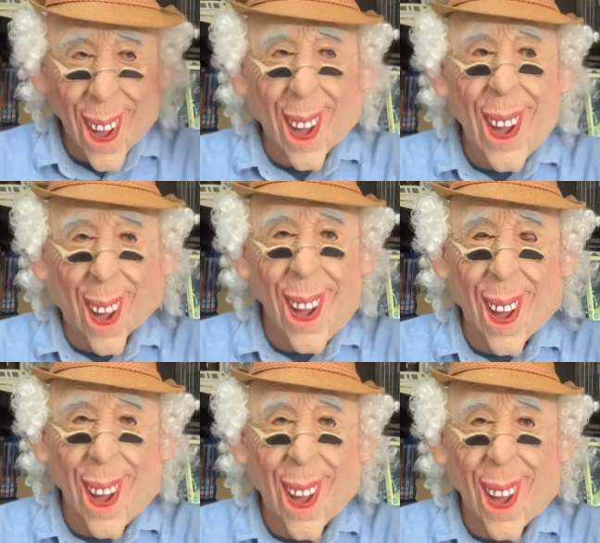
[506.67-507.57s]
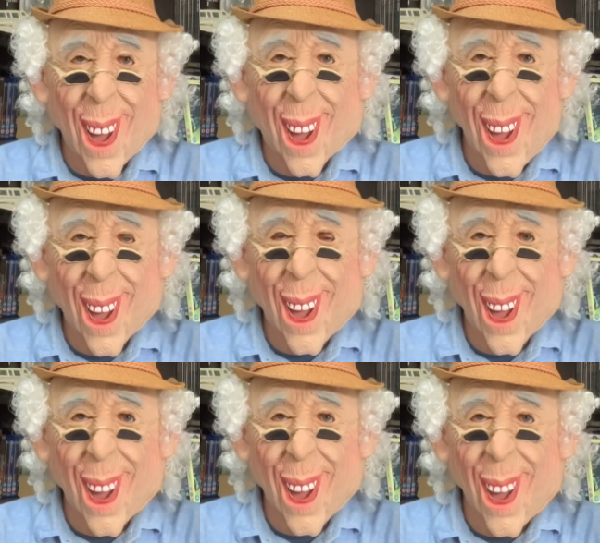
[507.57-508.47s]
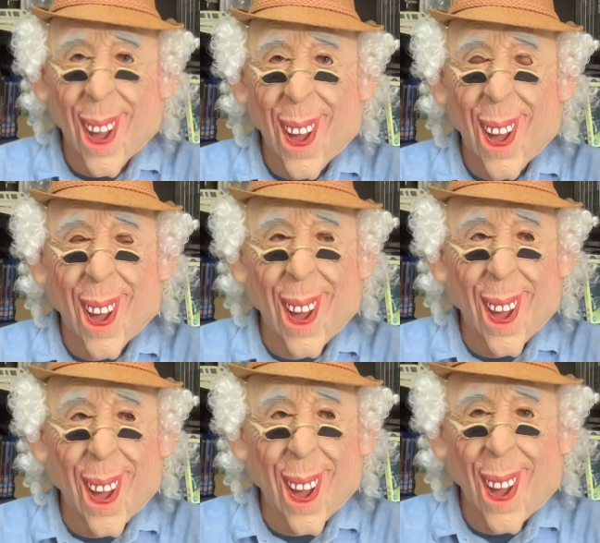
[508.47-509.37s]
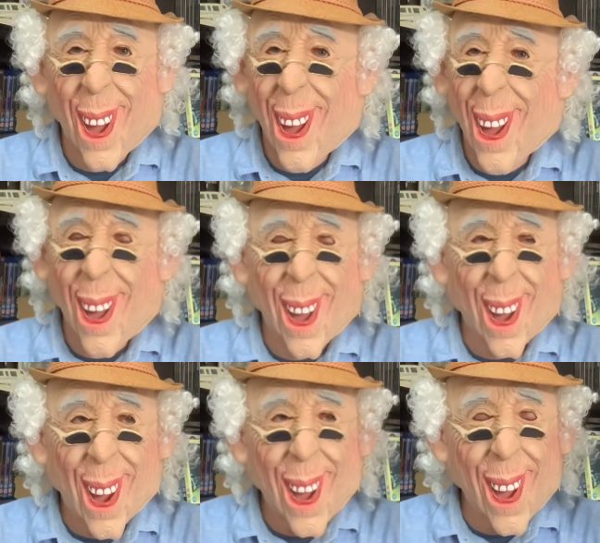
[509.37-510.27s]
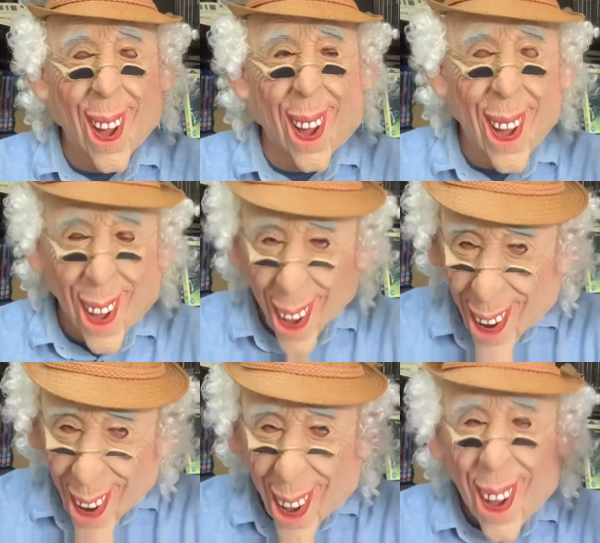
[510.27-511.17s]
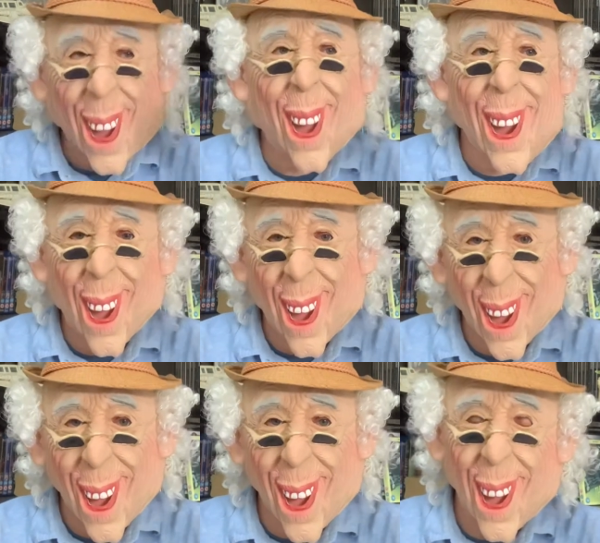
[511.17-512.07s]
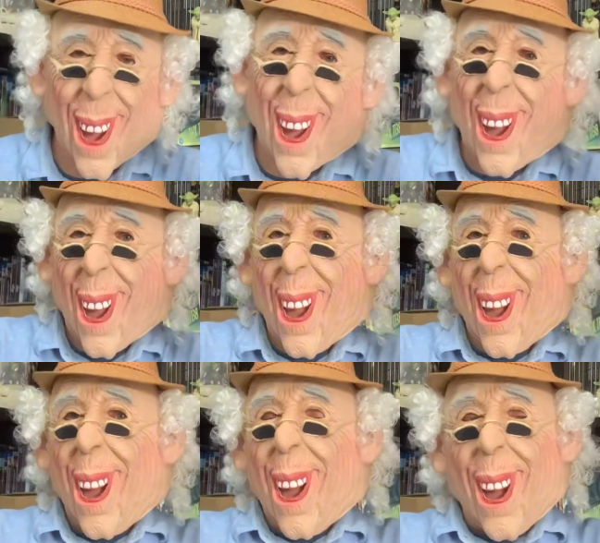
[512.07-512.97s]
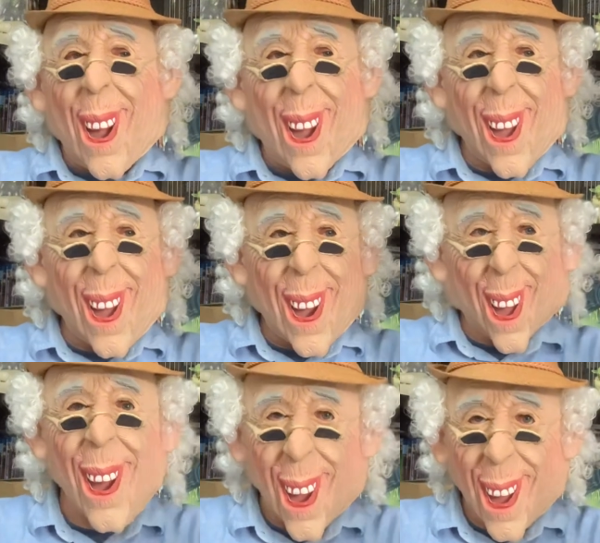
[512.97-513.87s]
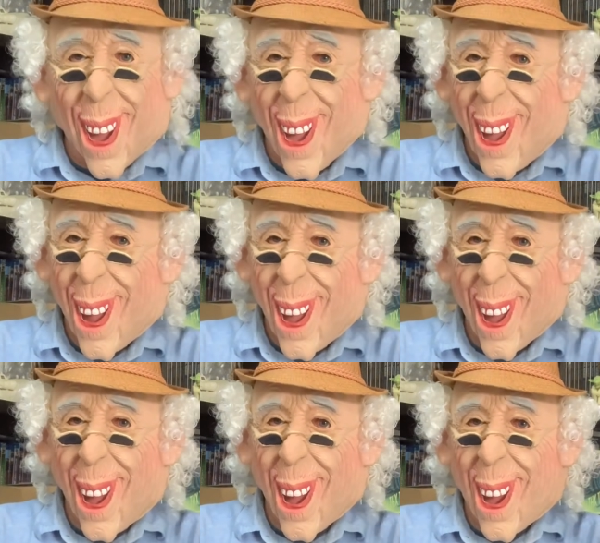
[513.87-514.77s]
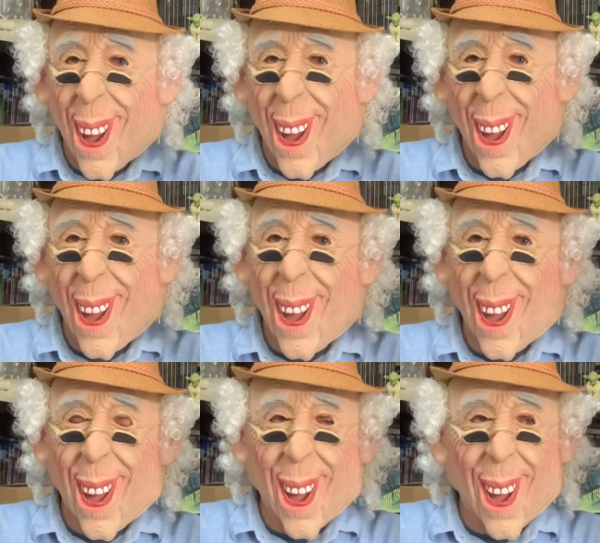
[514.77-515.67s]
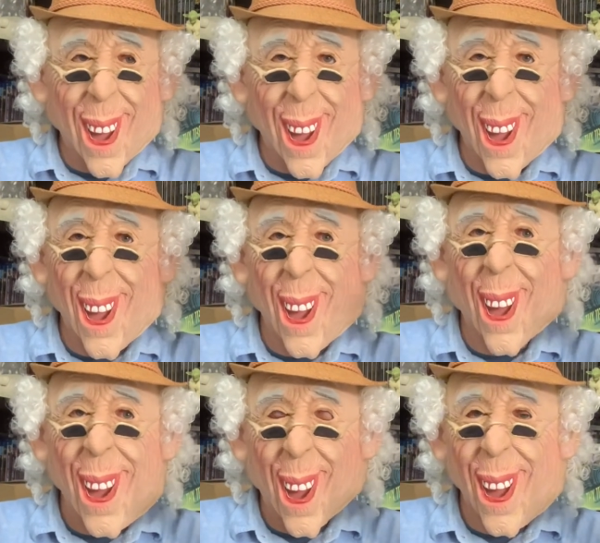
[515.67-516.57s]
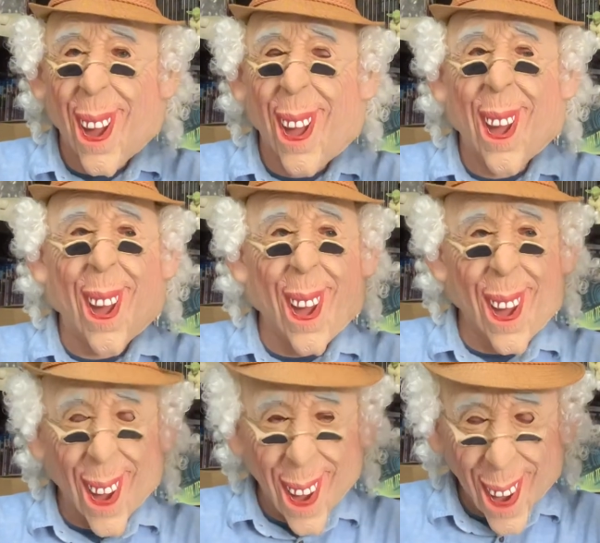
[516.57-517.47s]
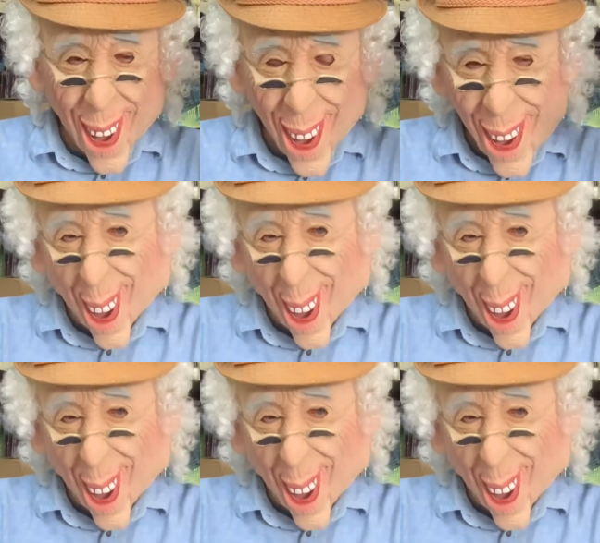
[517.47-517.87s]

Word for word: yeah, it's great. It's great just to see because yeah, as I said, recently heard about it and I had to watch it, and it's a good watch. But as I said, no